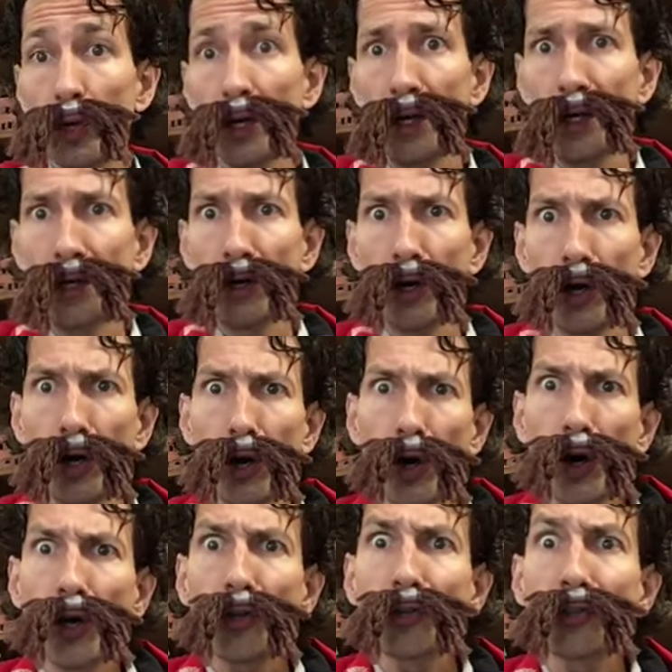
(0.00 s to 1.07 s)
a
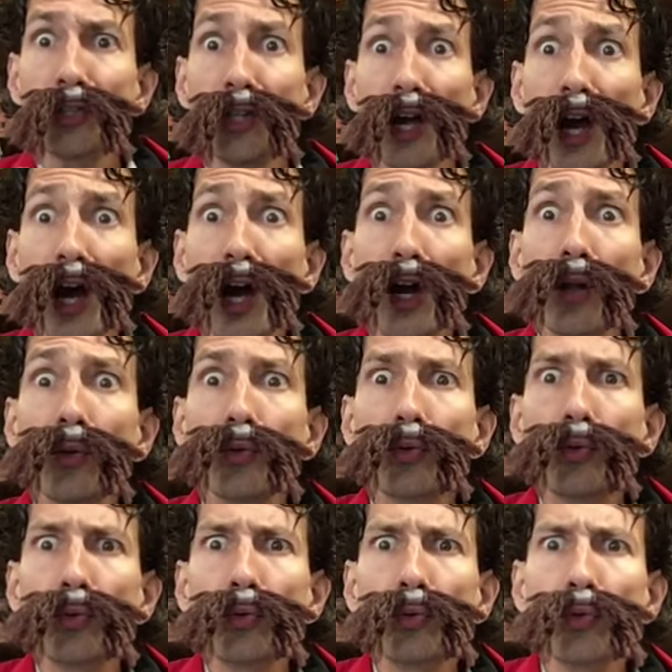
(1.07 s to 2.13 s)
haunted house
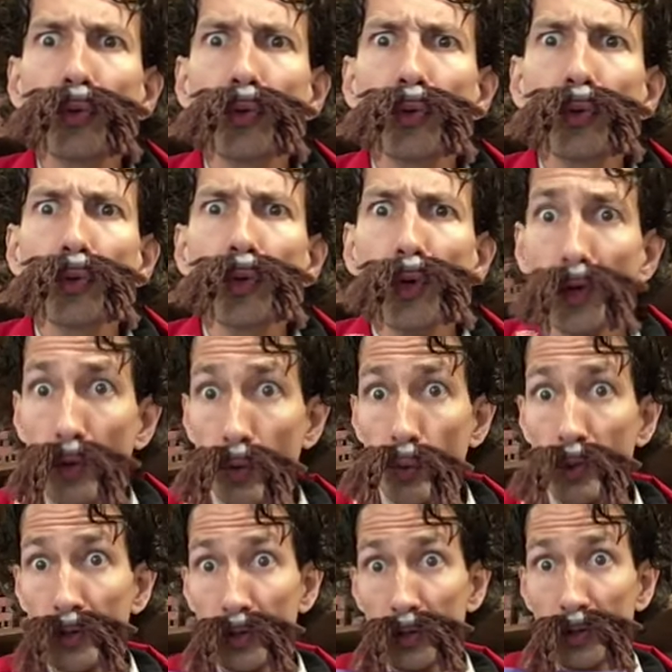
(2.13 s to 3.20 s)

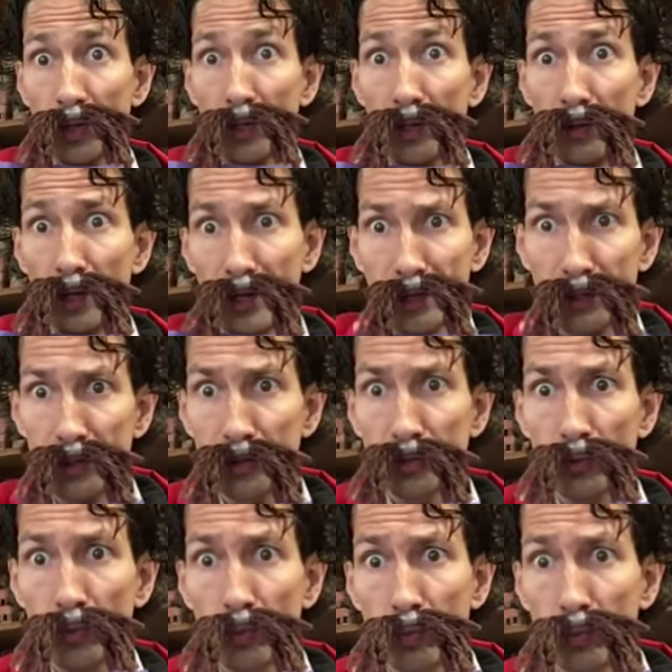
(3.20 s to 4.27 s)
with like
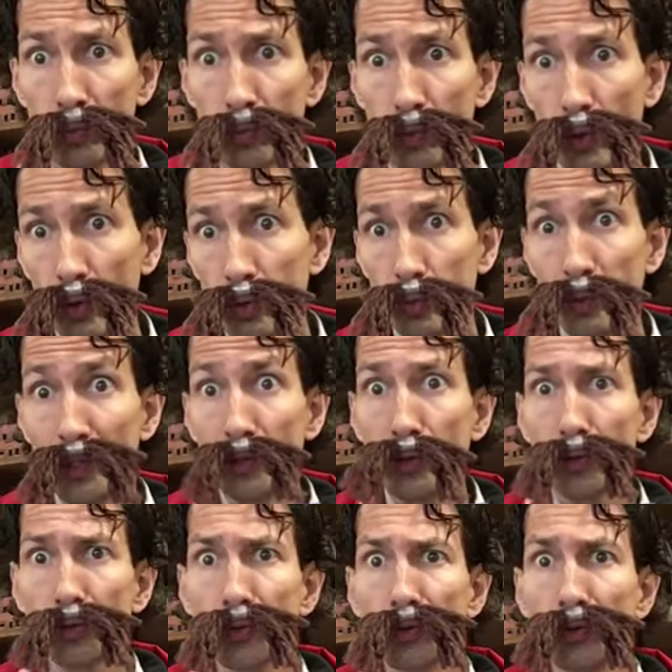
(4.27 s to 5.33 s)
little old
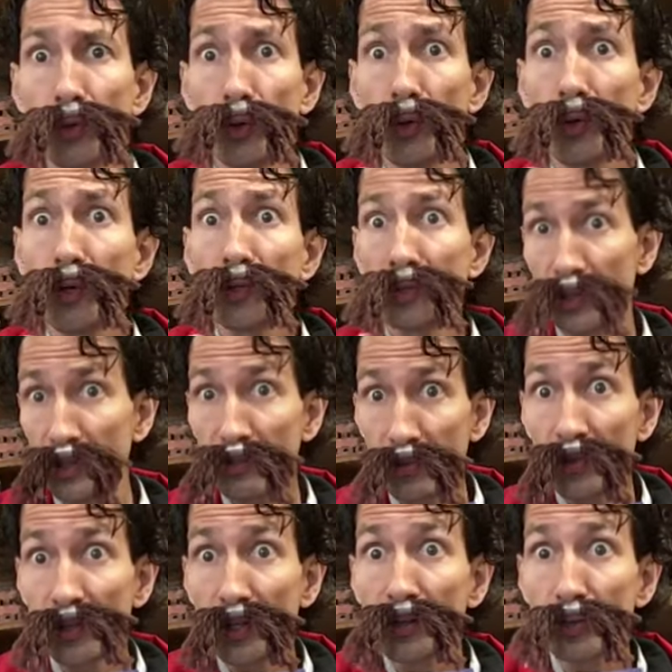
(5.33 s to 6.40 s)
windows and doors and
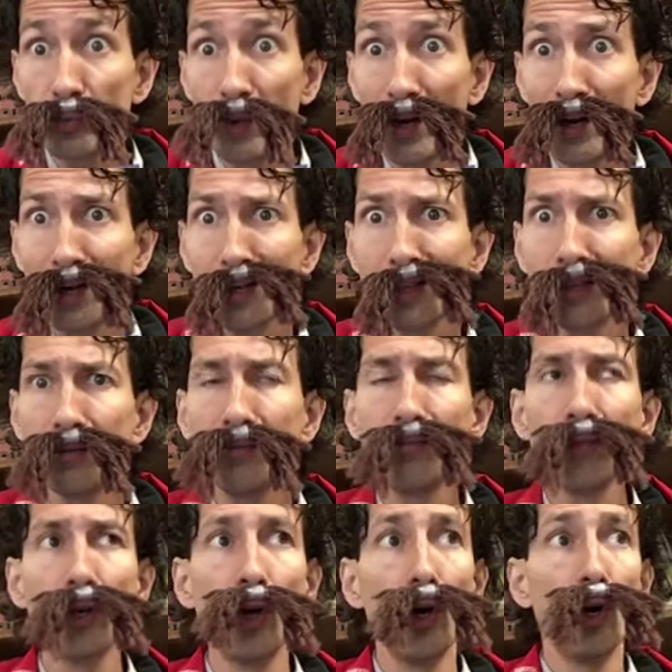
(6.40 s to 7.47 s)
different things behind them.
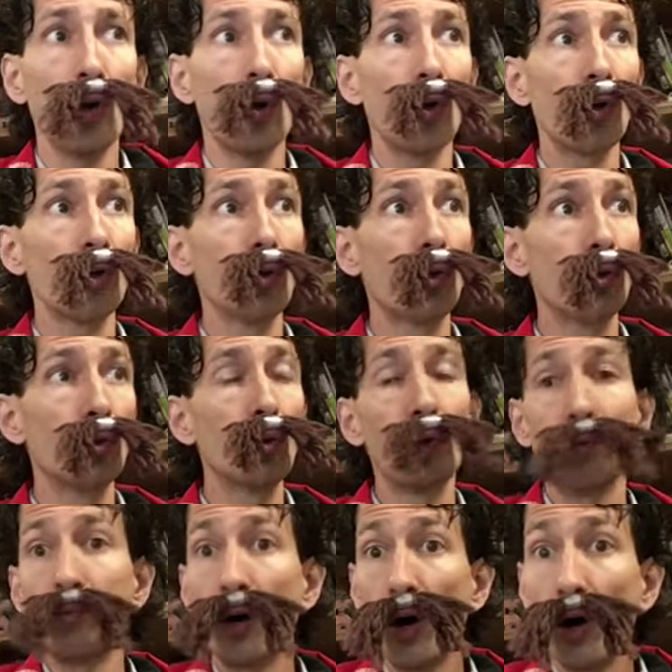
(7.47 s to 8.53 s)
Or you could do a
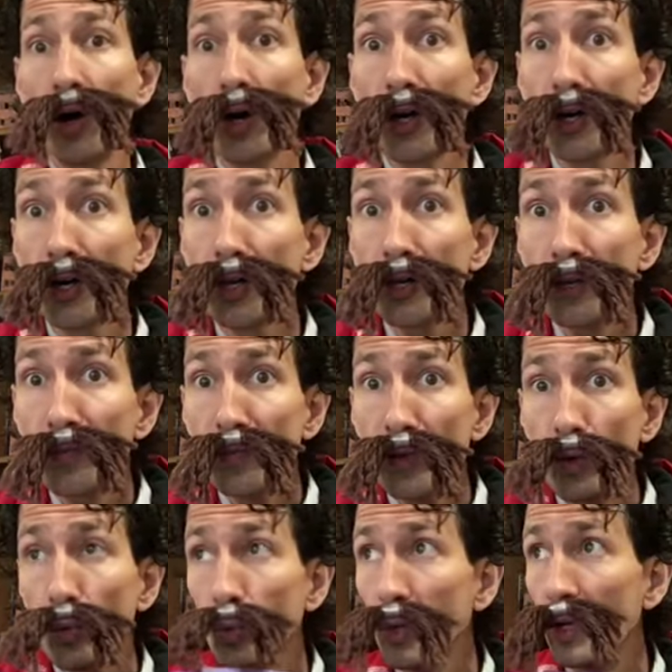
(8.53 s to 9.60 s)
barn
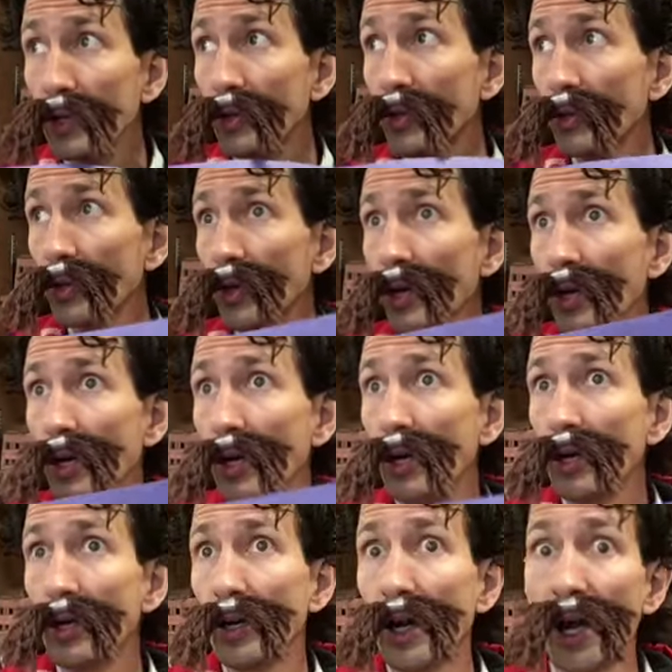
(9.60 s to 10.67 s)
with
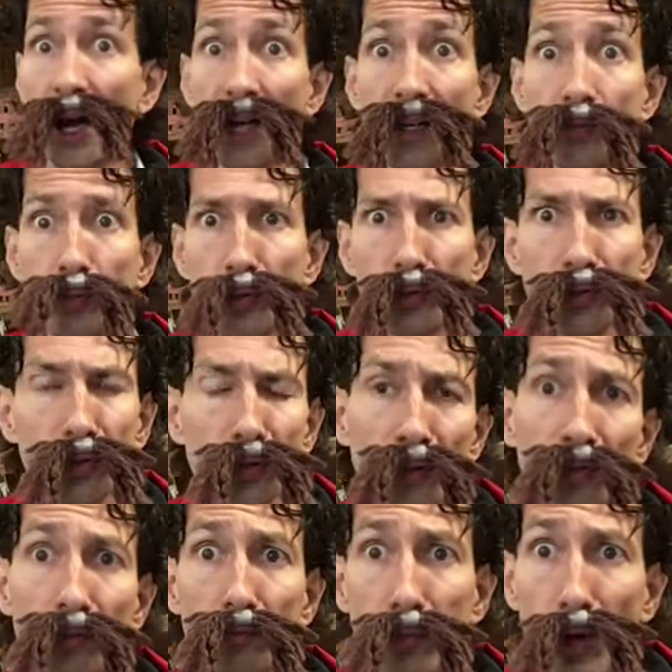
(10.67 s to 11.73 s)
animals in
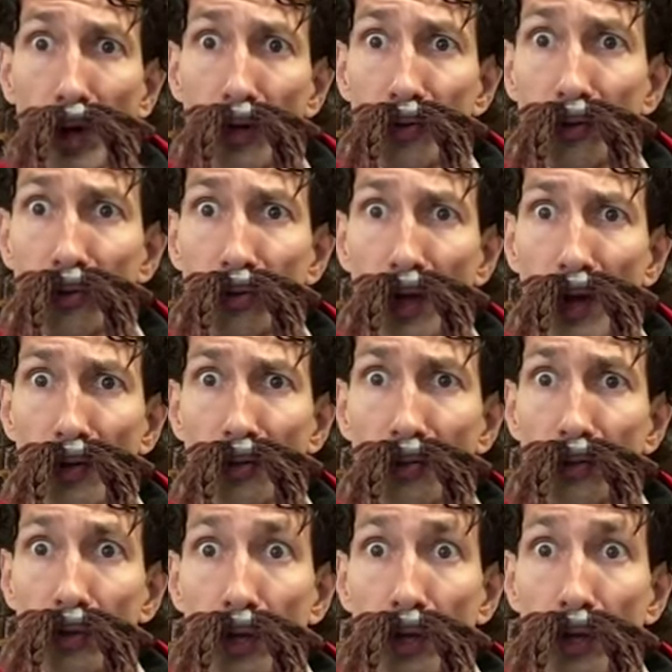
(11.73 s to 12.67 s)
different barn styles.